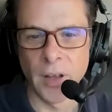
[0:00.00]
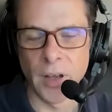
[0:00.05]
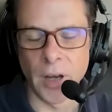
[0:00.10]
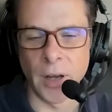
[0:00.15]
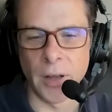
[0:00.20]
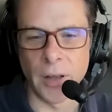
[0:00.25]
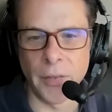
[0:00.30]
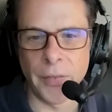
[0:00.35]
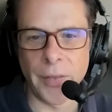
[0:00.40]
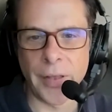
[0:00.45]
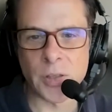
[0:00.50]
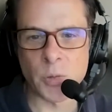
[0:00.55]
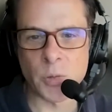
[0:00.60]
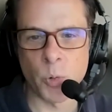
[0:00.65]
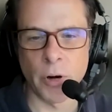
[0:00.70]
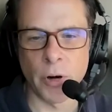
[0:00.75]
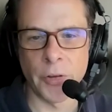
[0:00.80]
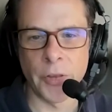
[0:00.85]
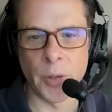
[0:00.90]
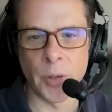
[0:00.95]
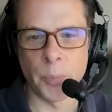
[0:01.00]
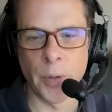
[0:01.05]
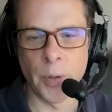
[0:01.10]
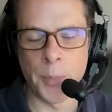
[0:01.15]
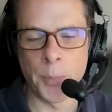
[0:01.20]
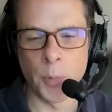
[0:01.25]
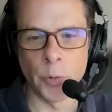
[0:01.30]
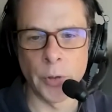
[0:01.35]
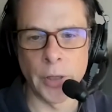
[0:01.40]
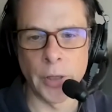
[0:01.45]
And that's where I think
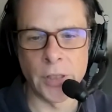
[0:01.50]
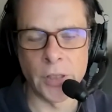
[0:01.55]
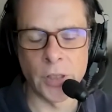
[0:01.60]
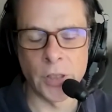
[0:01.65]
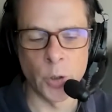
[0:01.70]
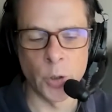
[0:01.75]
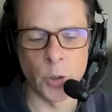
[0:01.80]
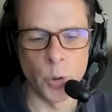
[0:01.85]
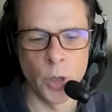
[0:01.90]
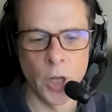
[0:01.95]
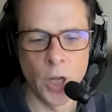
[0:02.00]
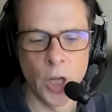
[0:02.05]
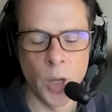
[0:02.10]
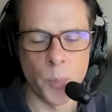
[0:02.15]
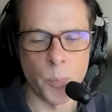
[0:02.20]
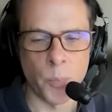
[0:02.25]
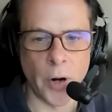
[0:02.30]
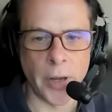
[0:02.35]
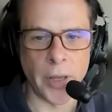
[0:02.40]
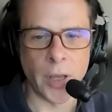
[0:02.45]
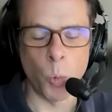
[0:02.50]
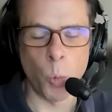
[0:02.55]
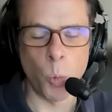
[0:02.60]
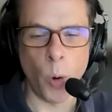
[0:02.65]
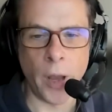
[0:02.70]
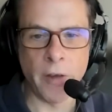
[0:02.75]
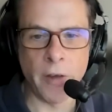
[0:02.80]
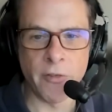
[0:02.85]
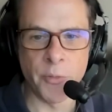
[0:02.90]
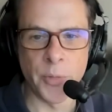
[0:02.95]
people need to break
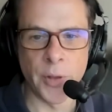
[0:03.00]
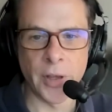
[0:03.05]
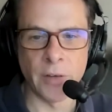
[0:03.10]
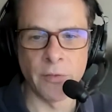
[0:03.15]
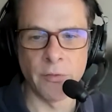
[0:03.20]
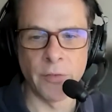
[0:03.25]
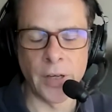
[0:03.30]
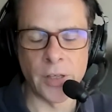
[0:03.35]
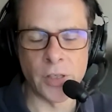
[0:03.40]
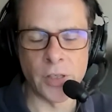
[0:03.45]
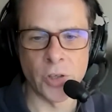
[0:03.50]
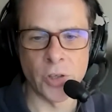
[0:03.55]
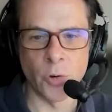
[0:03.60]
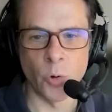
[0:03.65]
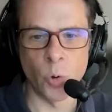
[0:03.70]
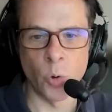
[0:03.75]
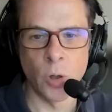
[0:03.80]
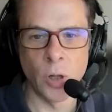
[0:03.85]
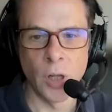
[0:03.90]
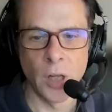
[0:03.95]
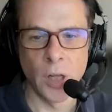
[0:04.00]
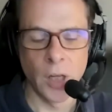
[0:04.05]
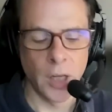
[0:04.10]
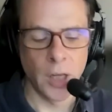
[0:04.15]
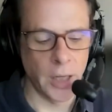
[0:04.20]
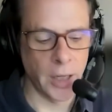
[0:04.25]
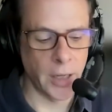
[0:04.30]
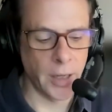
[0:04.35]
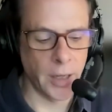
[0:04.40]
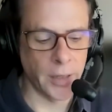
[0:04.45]
away from the conventional
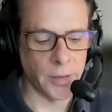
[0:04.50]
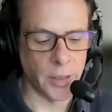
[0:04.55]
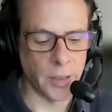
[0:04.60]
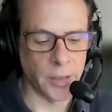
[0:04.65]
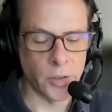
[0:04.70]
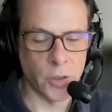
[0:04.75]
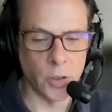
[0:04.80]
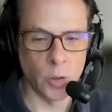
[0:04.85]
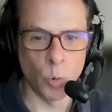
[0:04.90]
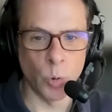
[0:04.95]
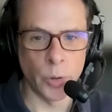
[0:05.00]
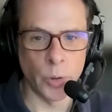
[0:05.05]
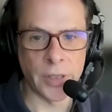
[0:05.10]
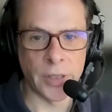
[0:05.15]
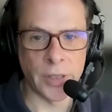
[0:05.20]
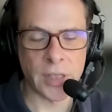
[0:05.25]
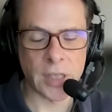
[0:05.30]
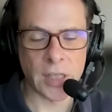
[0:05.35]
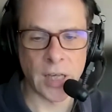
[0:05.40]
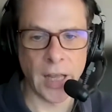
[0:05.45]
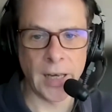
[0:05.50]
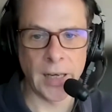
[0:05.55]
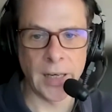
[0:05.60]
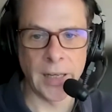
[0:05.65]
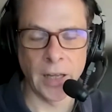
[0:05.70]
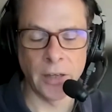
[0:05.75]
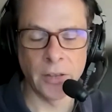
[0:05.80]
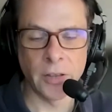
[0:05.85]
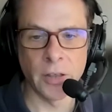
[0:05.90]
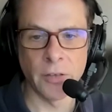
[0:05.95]
and do what is
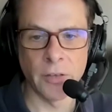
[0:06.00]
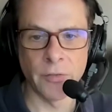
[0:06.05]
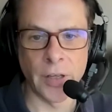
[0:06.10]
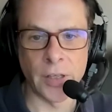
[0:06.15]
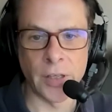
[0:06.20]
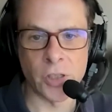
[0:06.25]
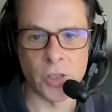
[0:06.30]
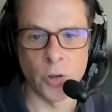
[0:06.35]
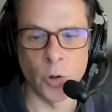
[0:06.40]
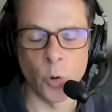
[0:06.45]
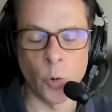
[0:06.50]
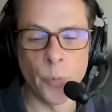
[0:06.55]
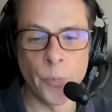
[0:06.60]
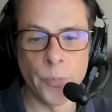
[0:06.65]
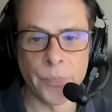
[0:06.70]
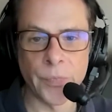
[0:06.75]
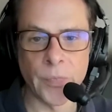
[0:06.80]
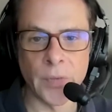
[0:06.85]
slightly unconventional,